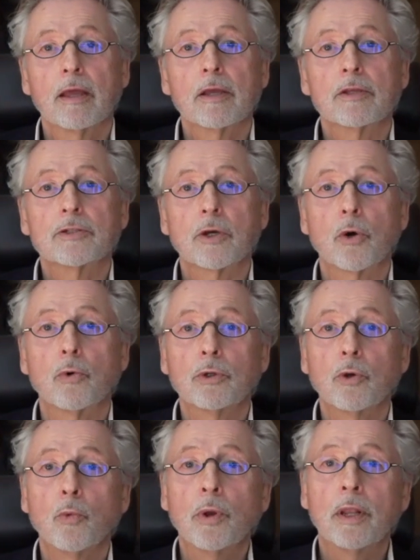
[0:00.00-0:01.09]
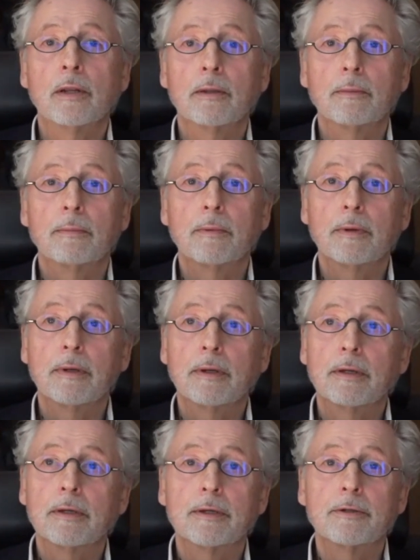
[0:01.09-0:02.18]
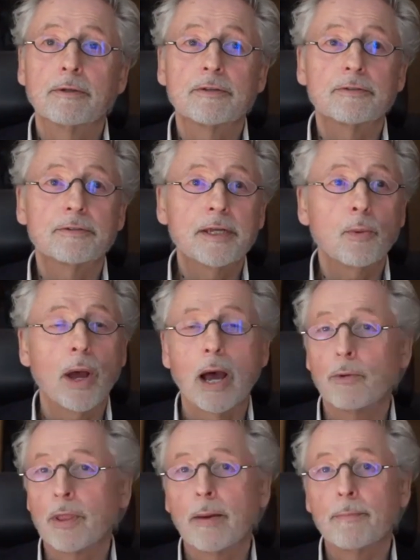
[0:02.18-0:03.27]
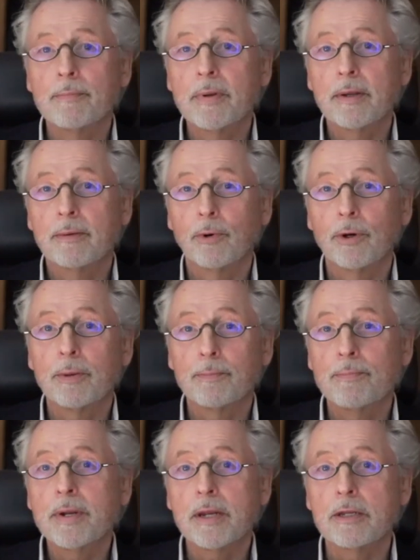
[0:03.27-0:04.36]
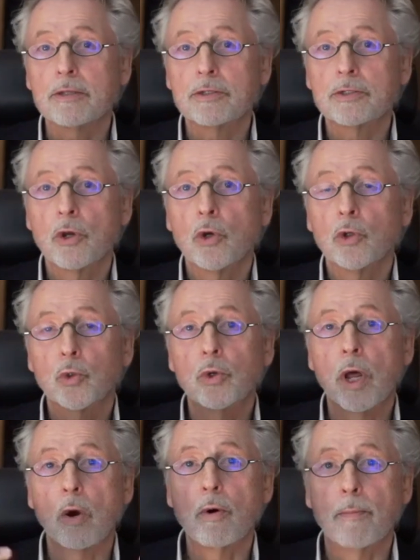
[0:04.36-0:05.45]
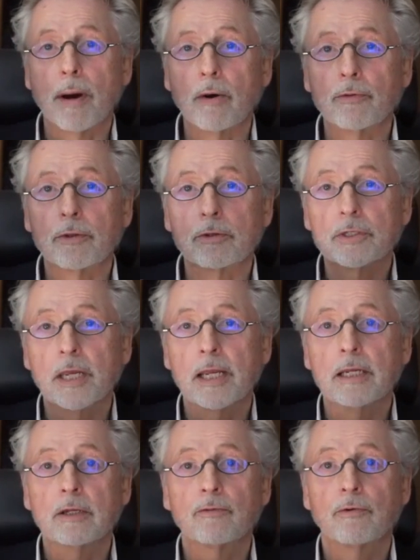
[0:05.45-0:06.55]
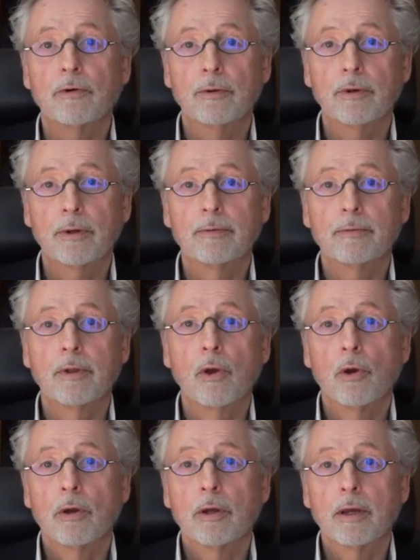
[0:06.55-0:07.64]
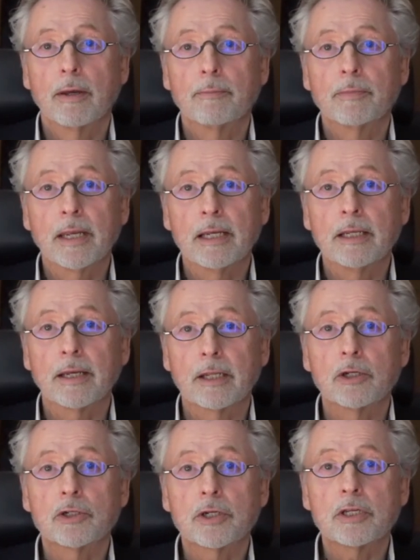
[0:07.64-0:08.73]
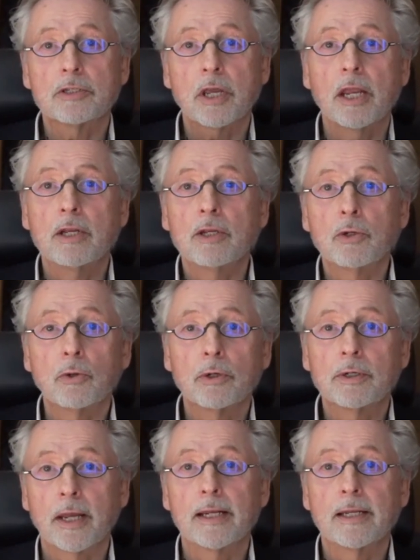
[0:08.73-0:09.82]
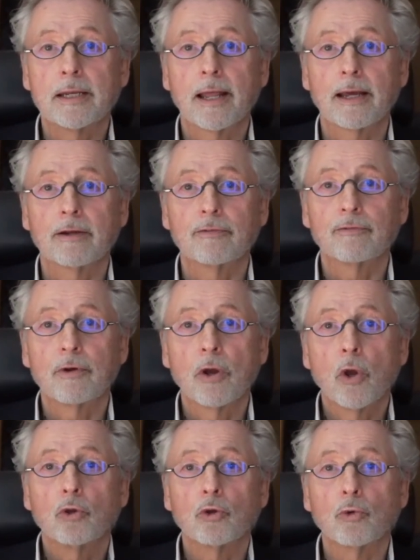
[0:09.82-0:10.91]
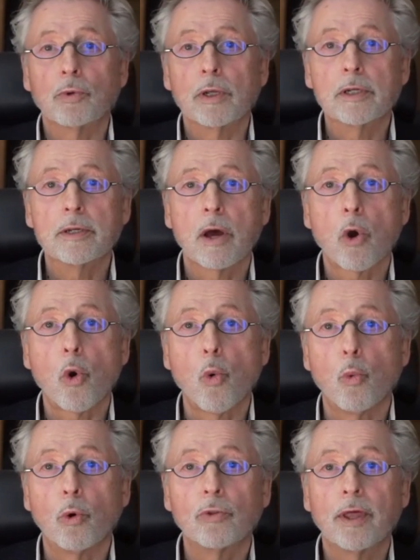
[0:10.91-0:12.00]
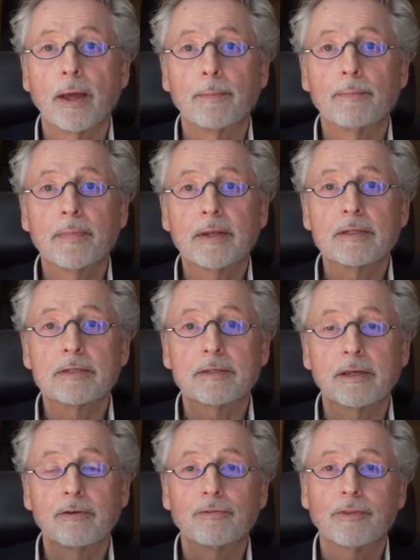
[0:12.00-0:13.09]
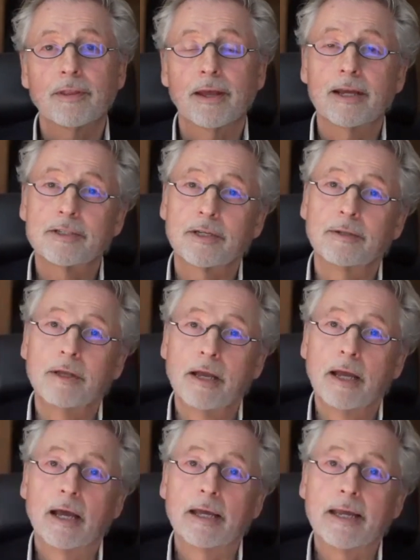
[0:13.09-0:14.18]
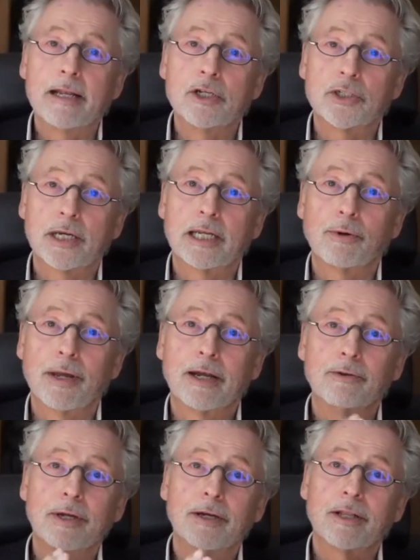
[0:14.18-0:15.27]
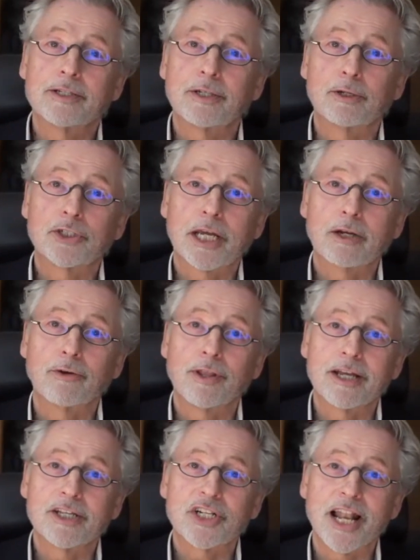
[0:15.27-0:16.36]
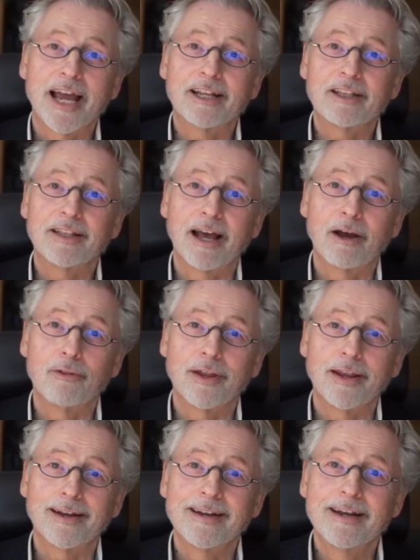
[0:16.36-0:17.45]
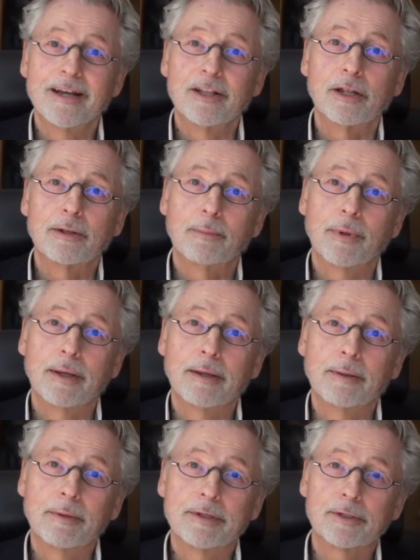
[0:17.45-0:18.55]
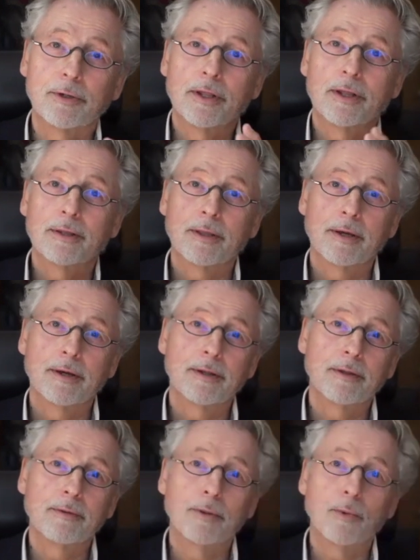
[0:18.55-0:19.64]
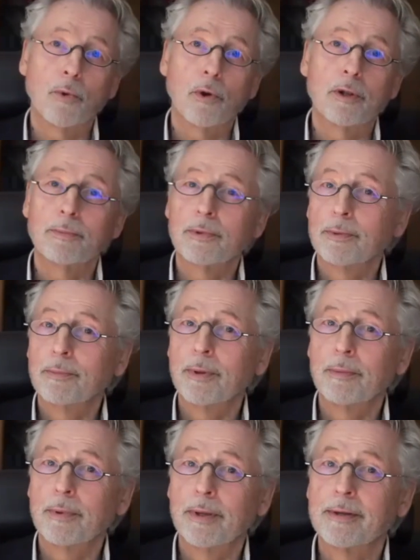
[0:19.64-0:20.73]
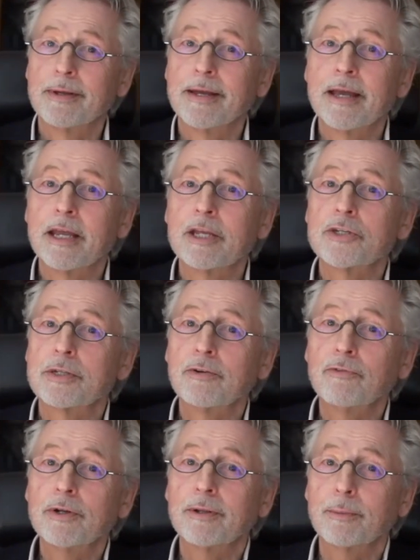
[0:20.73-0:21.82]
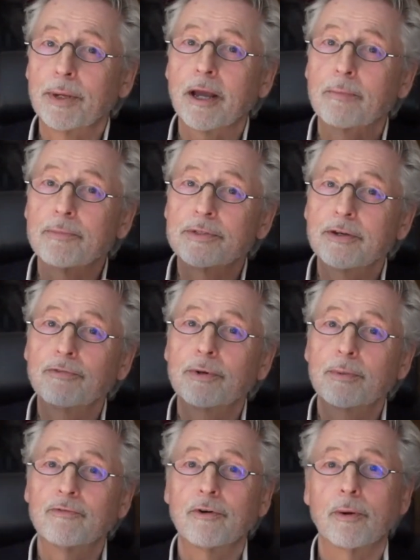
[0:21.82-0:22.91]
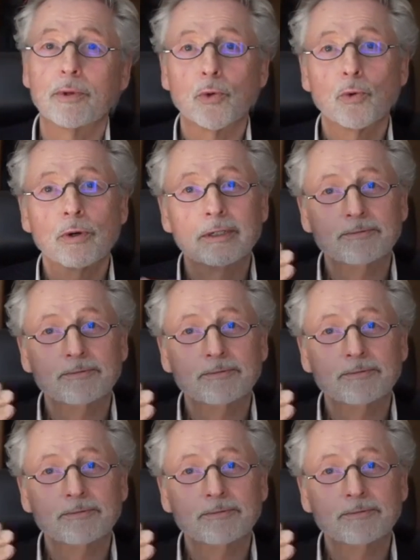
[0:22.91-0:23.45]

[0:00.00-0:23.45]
So you will see what it means to know about those healing energies in your daily life. You will know what that means if there is a healed shadow area, and it's not shadow, there is light now there. So the world is different, becomes different from you,